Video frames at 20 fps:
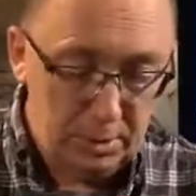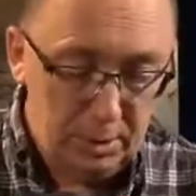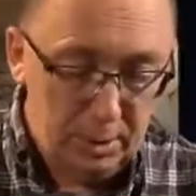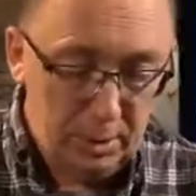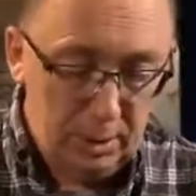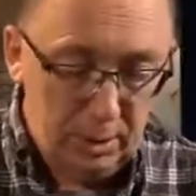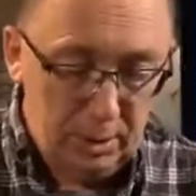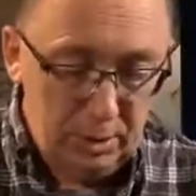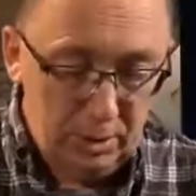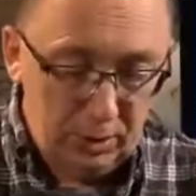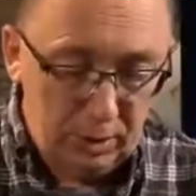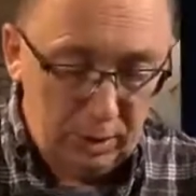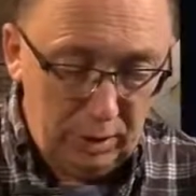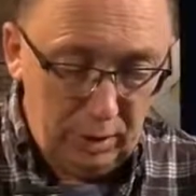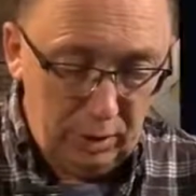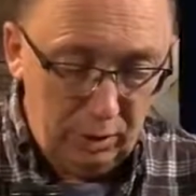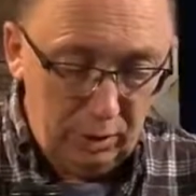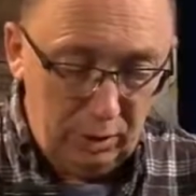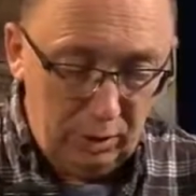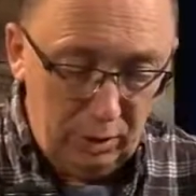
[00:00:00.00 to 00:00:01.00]
And he
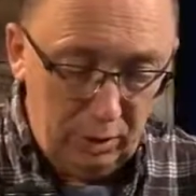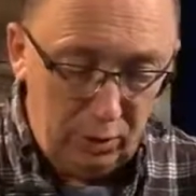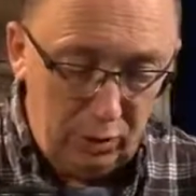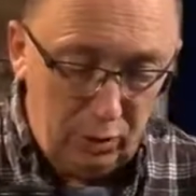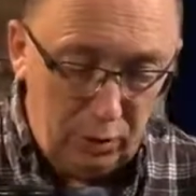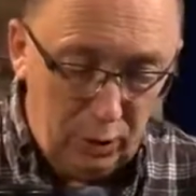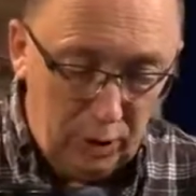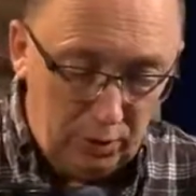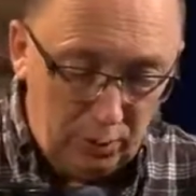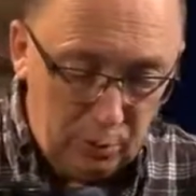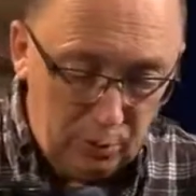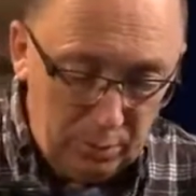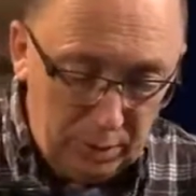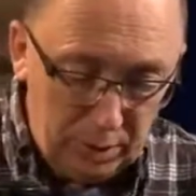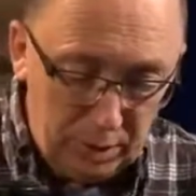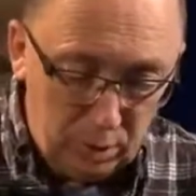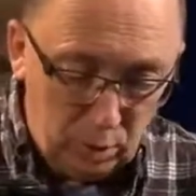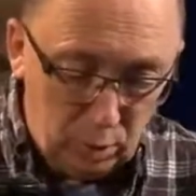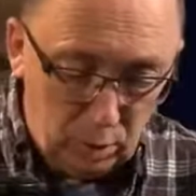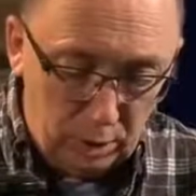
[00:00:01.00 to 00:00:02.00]
said he served with me in the
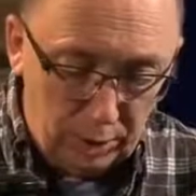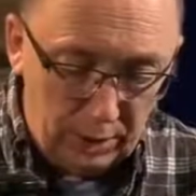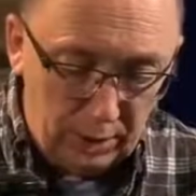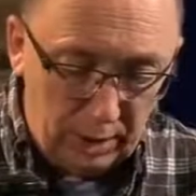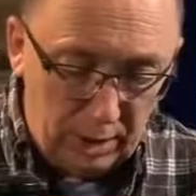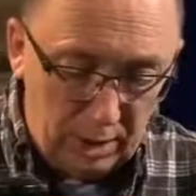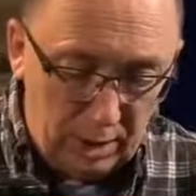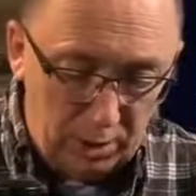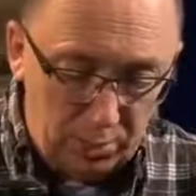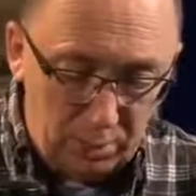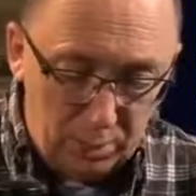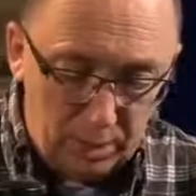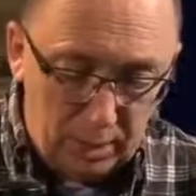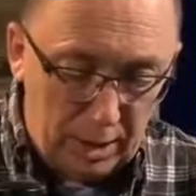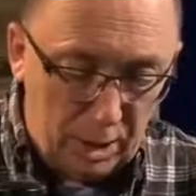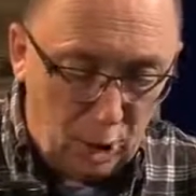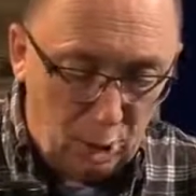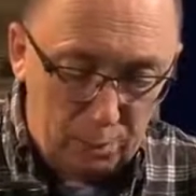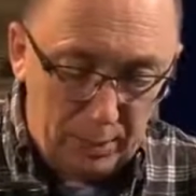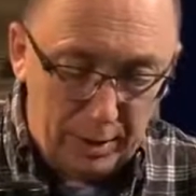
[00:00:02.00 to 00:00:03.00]
work of the gospel. I
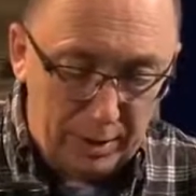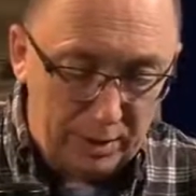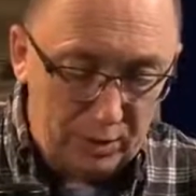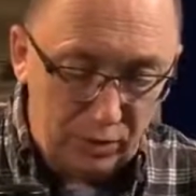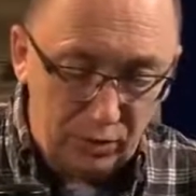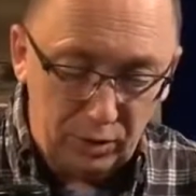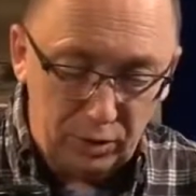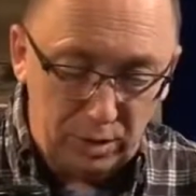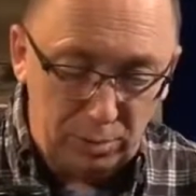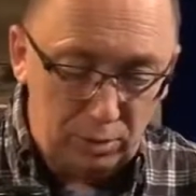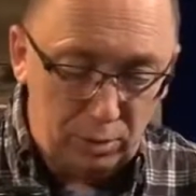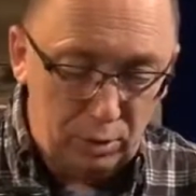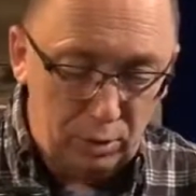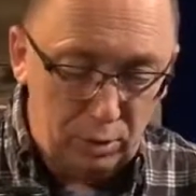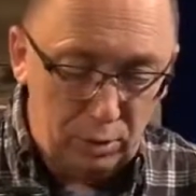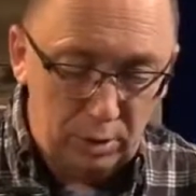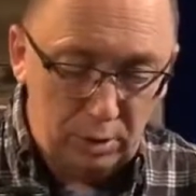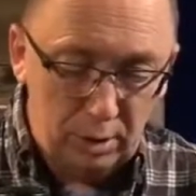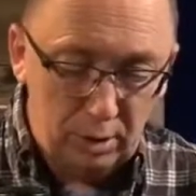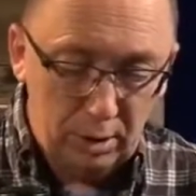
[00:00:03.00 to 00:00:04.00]
hope I can send him to
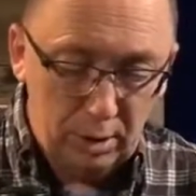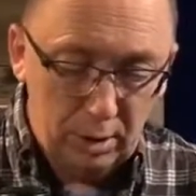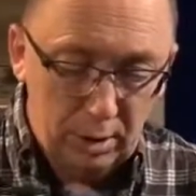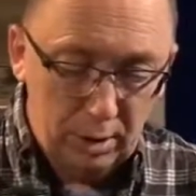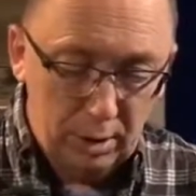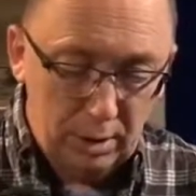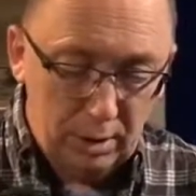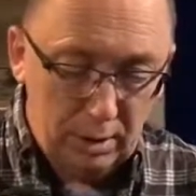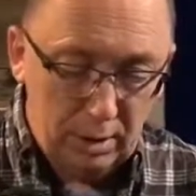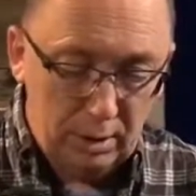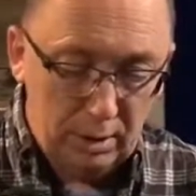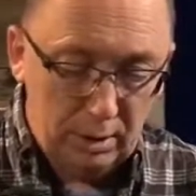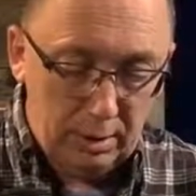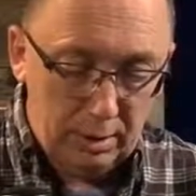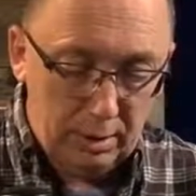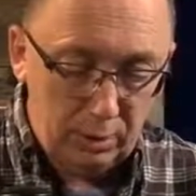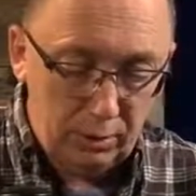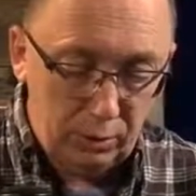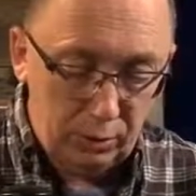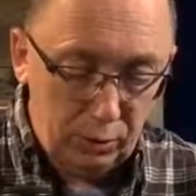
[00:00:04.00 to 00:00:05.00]
you
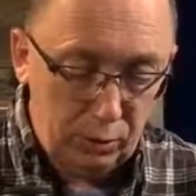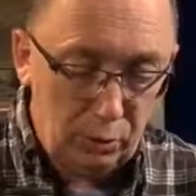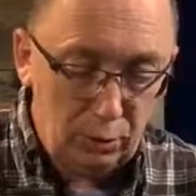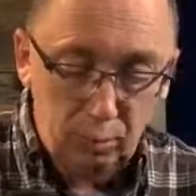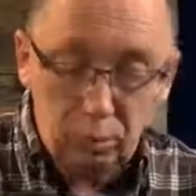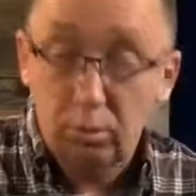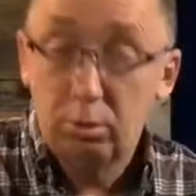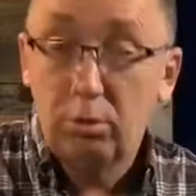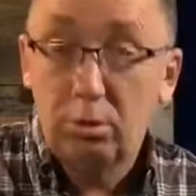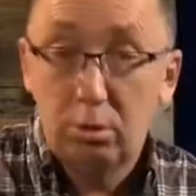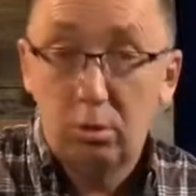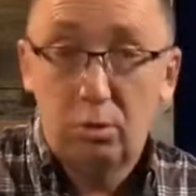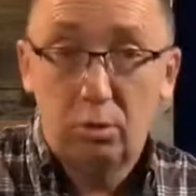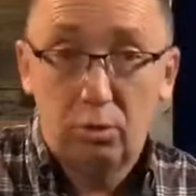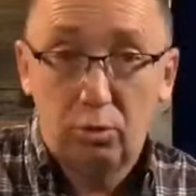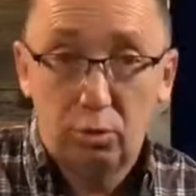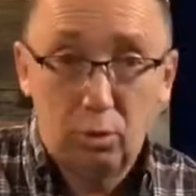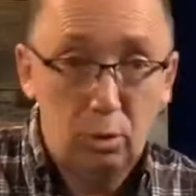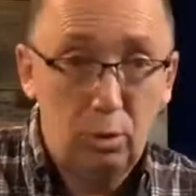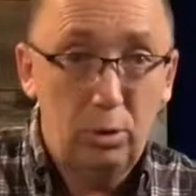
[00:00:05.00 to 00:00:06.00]
soon
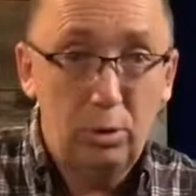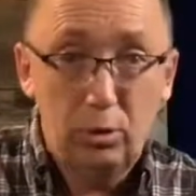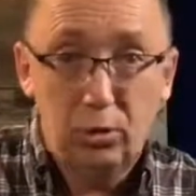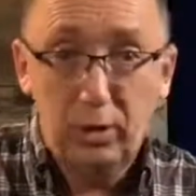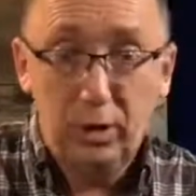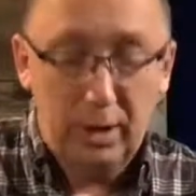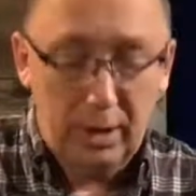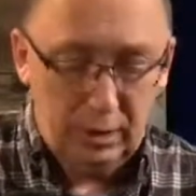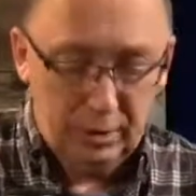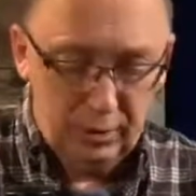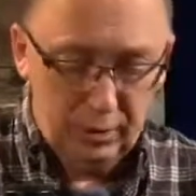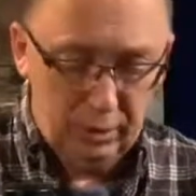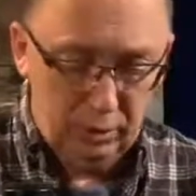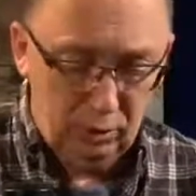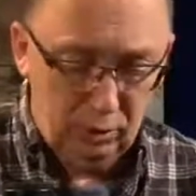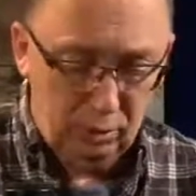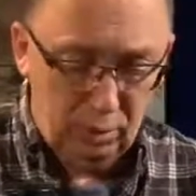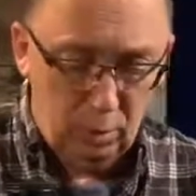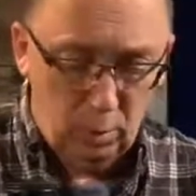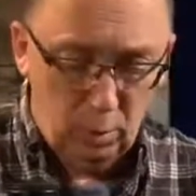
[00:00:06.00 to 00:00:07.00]
so you can see how things are
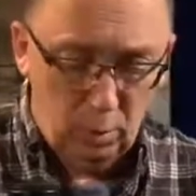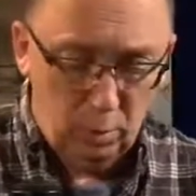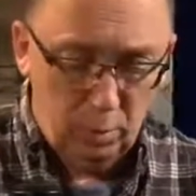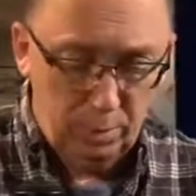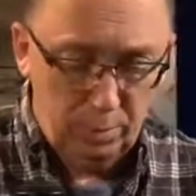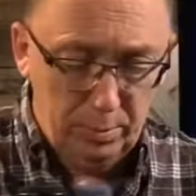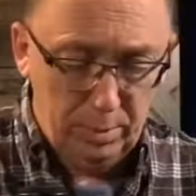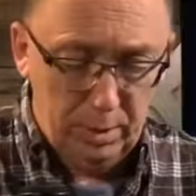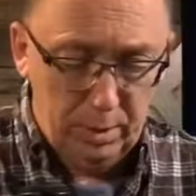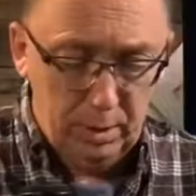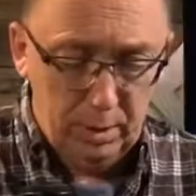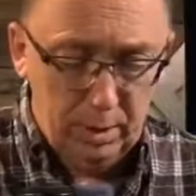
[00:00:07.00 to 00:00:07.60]
going with me.